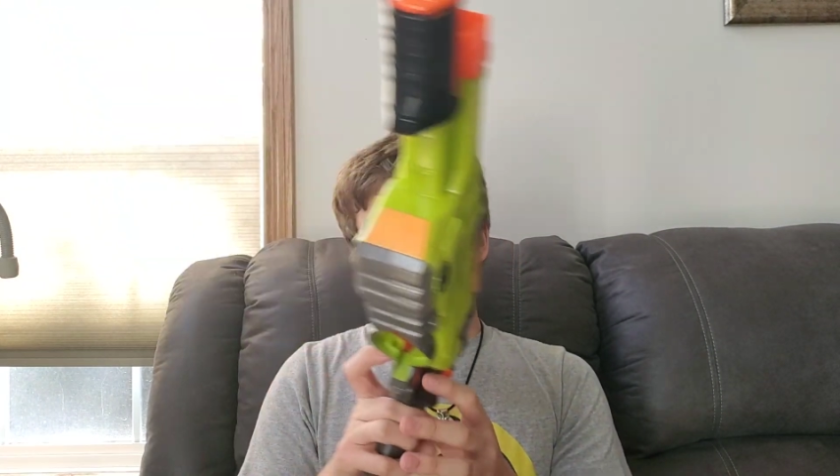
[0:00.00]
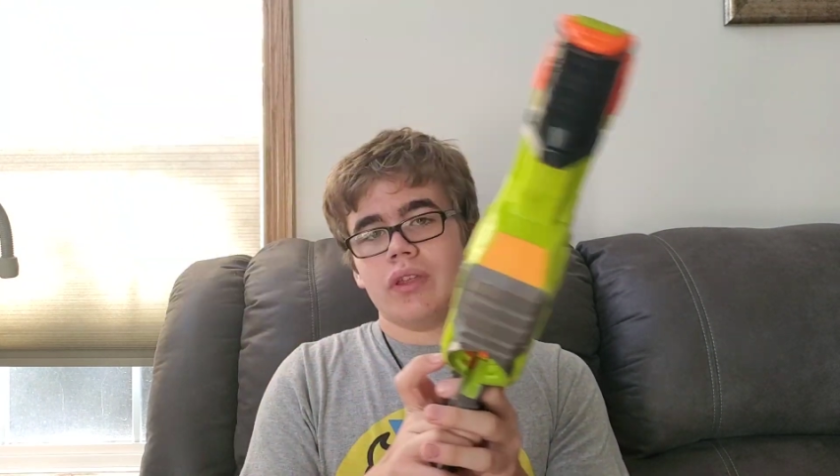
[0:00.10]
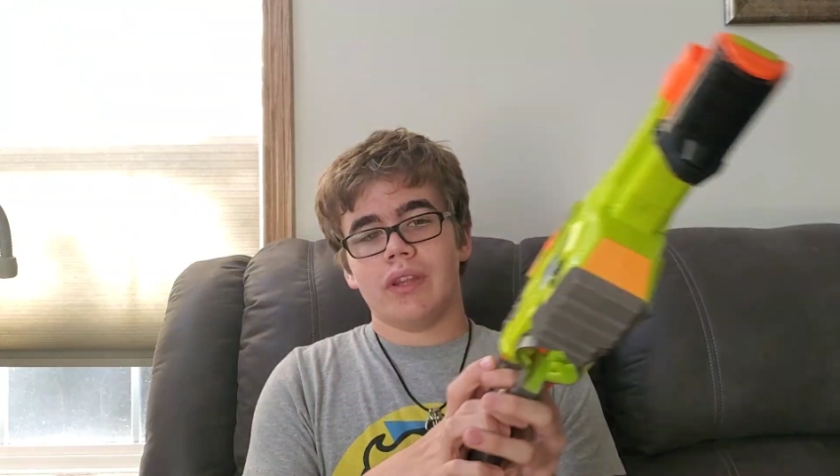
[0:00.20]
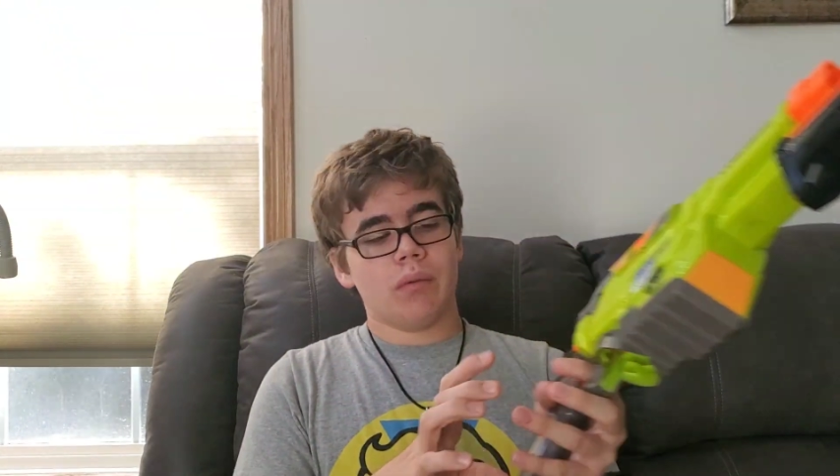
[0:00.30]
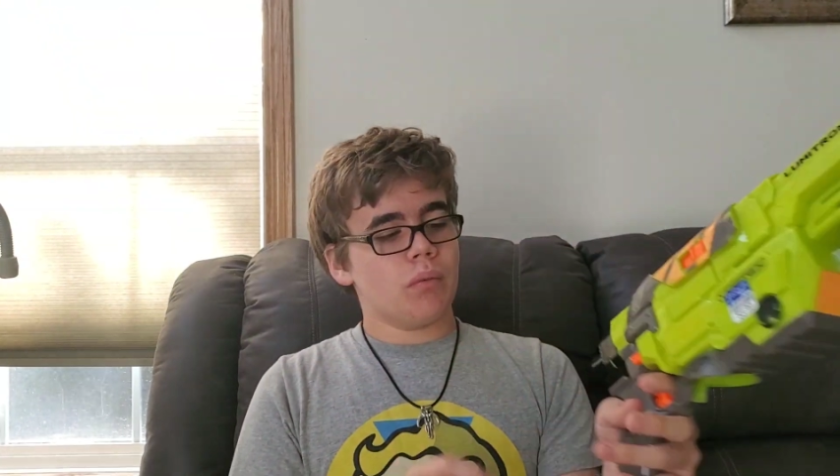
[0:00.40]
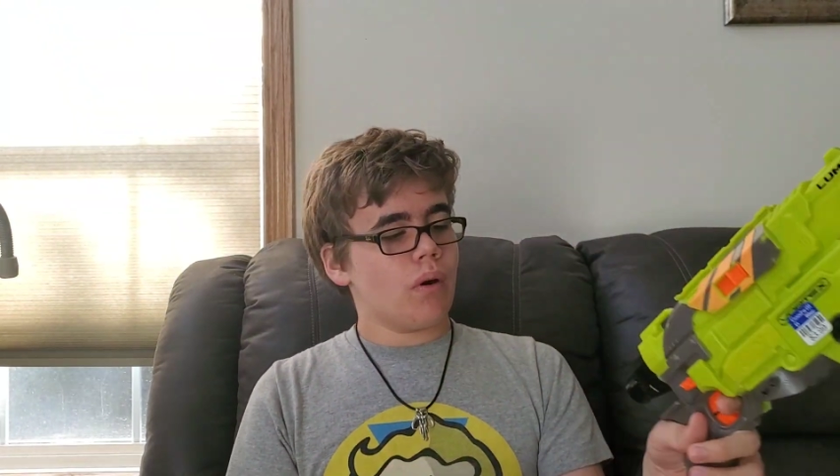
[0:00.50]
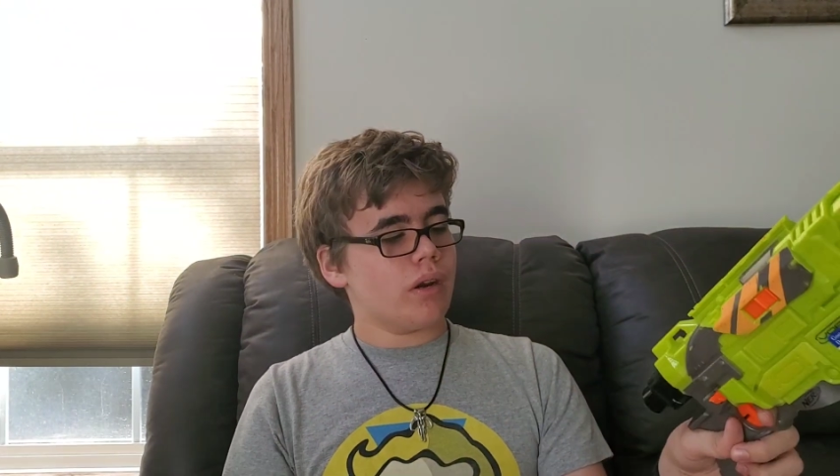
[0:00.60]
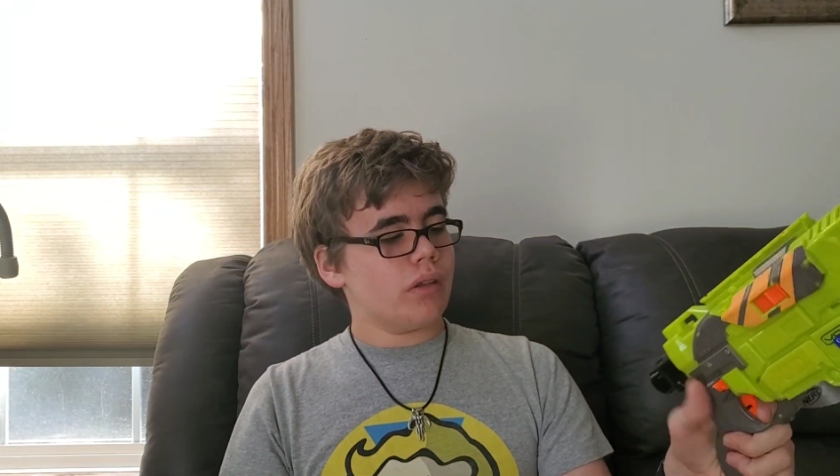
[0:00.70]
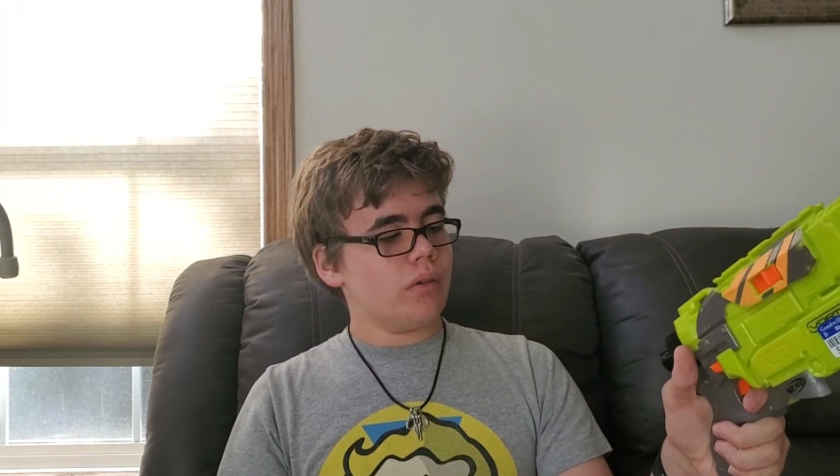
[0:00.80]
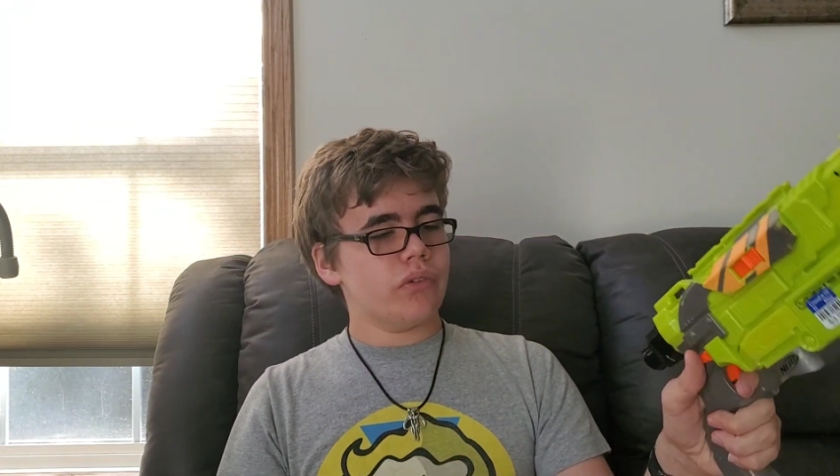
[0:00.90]
then they would want
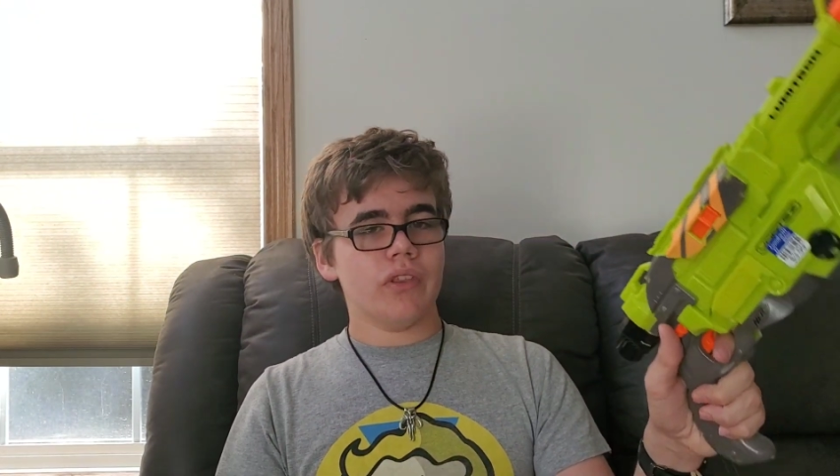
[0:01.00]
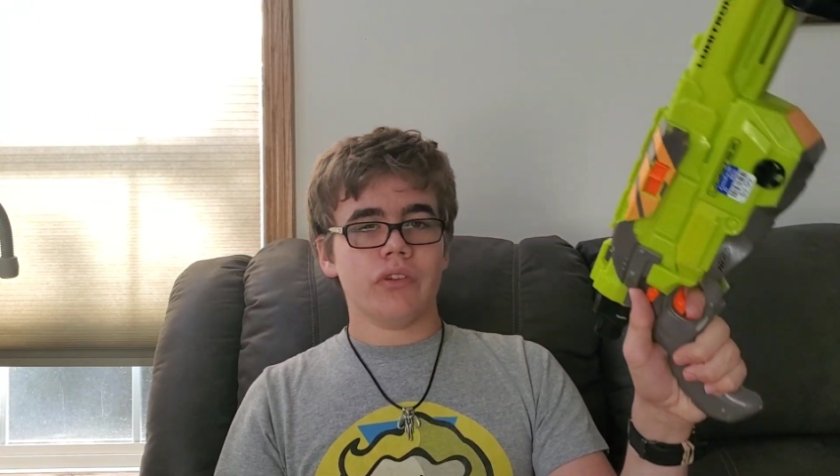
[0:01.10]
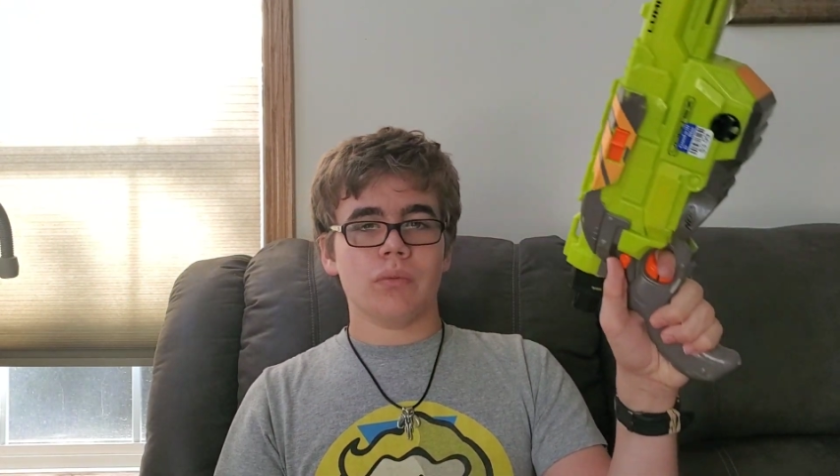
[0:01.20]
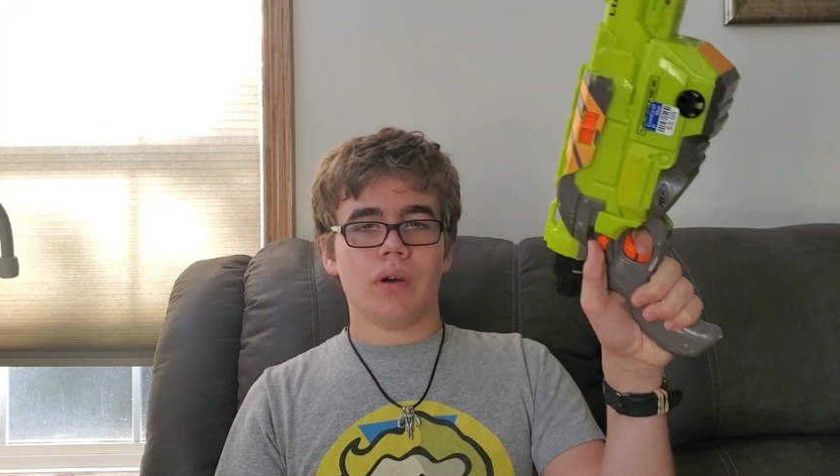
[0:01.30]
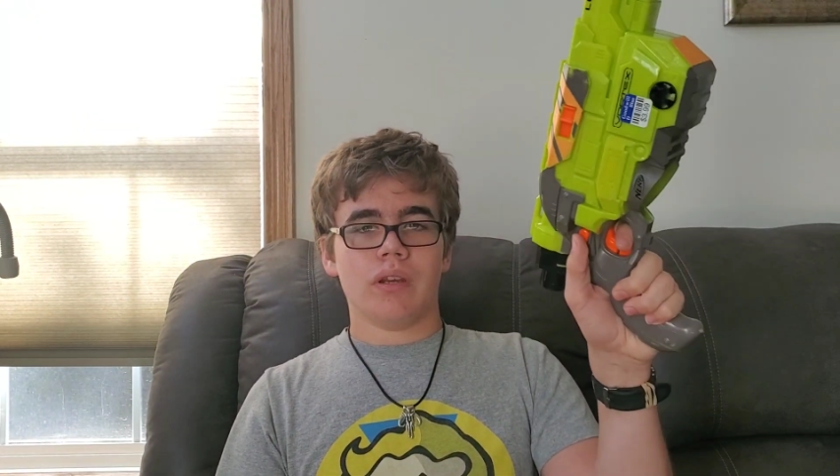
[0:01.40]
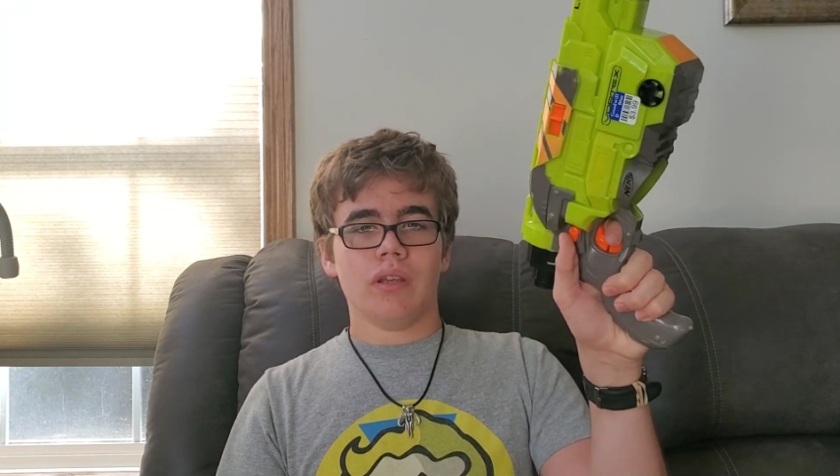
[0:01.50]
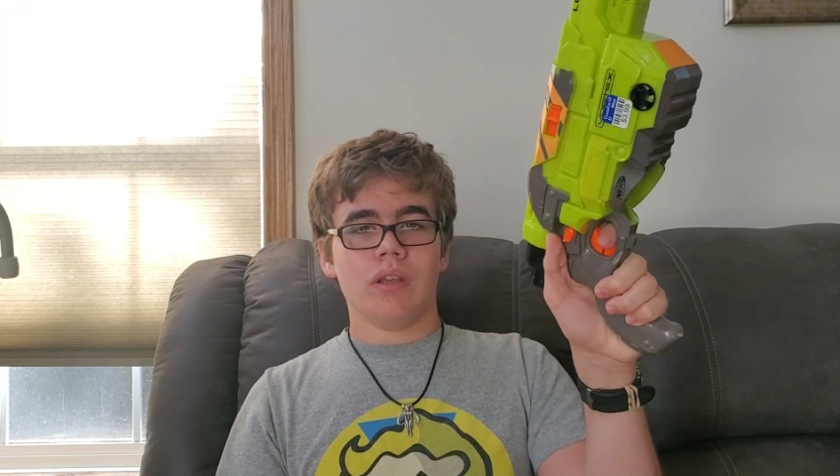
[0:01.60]
to use this one.